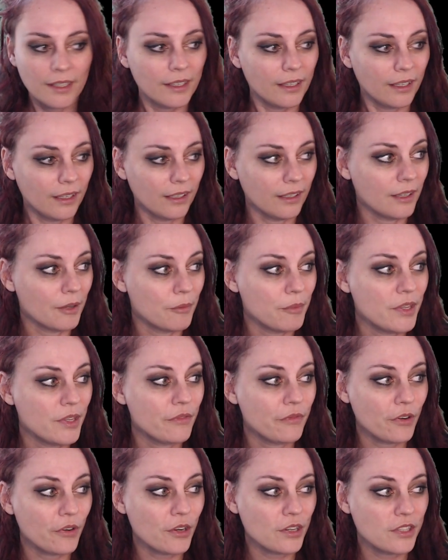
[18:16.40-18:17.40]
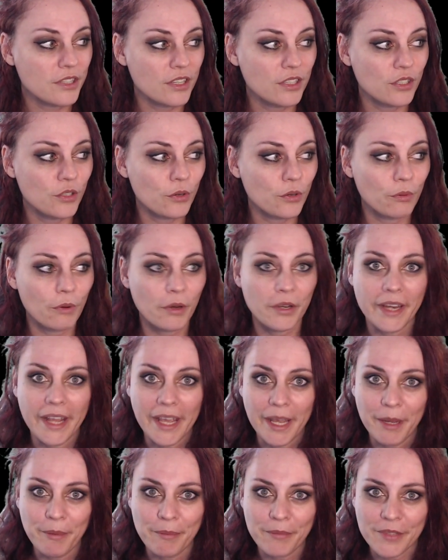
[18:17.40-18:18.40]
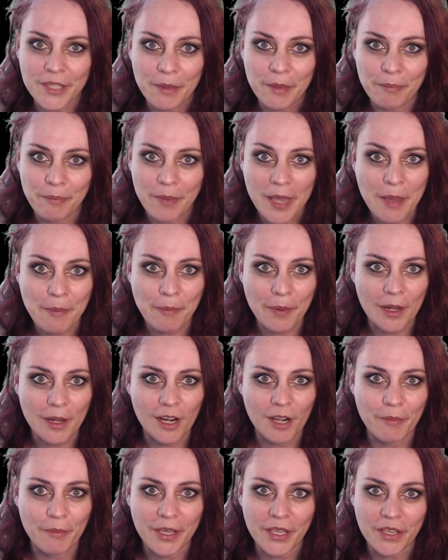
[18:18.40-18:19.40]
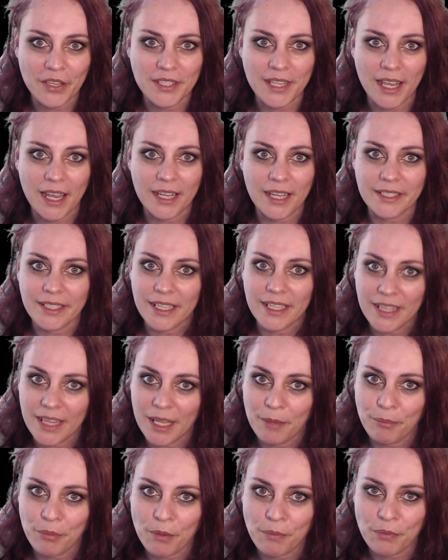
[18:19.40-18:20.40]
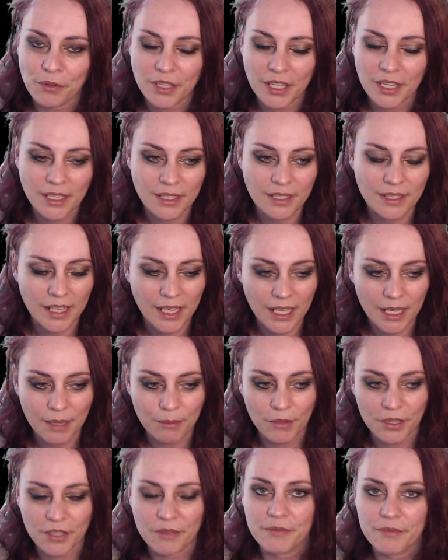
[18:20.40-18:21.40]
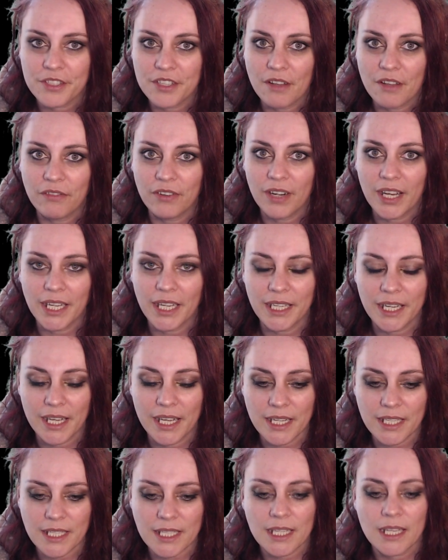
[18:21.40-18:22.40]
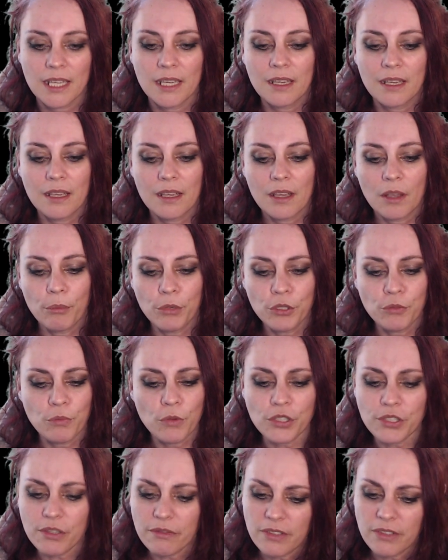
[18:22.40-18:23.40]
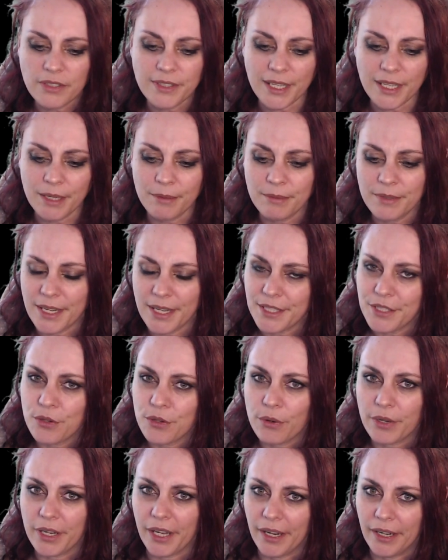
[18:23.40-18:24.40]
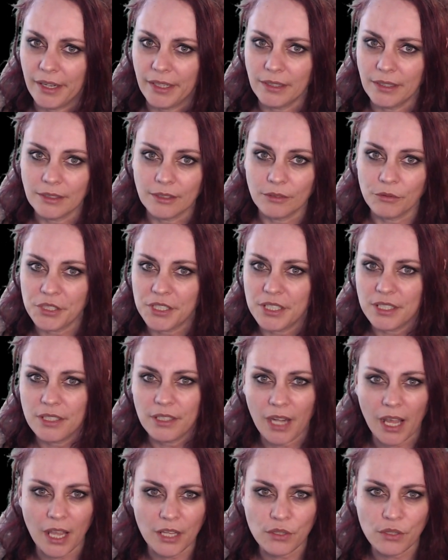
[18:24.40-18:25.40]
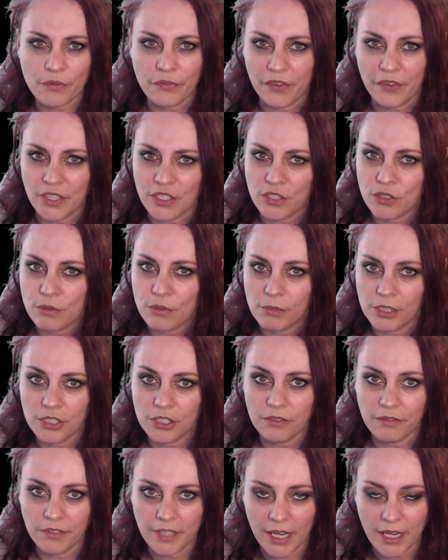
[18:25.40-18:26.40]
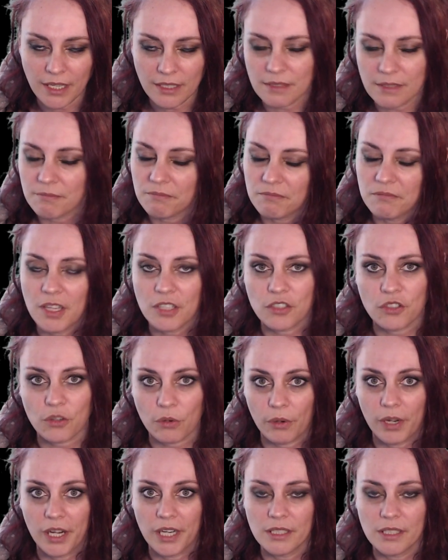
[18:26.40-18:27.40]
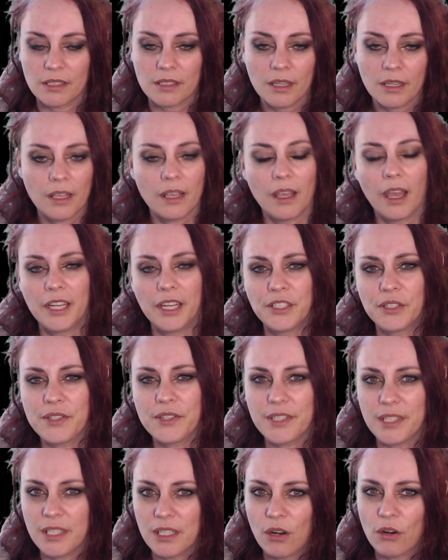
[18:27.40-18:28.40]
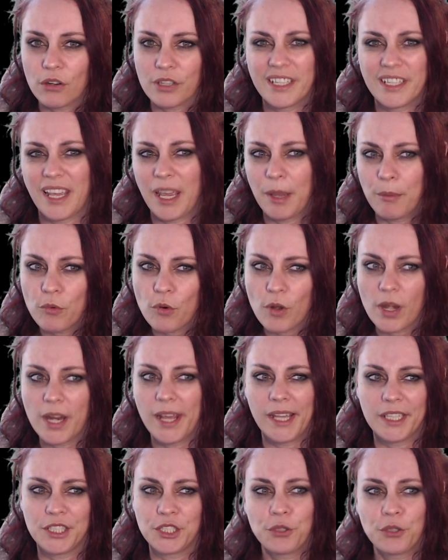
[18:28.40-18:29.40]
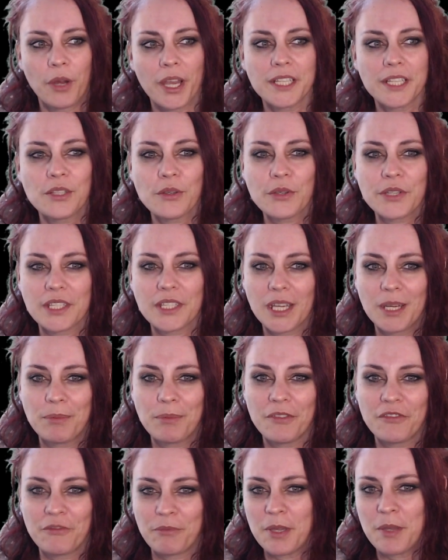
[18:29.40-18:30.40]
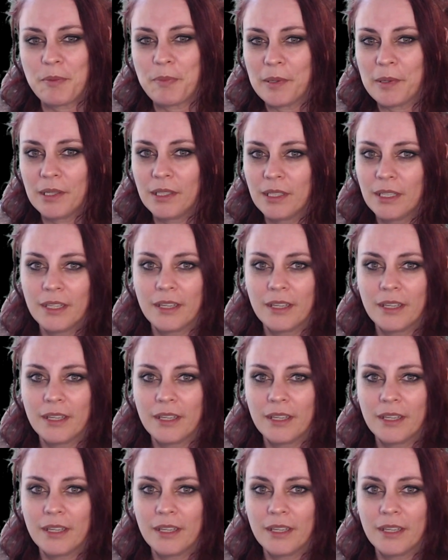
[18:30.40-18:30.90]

uh, been forced to rename some people because they had inappropriate name and stuff like that. But most of the time that's okay. We didn't have to face too much of that. That's great. I don't think our game really attract those type of people.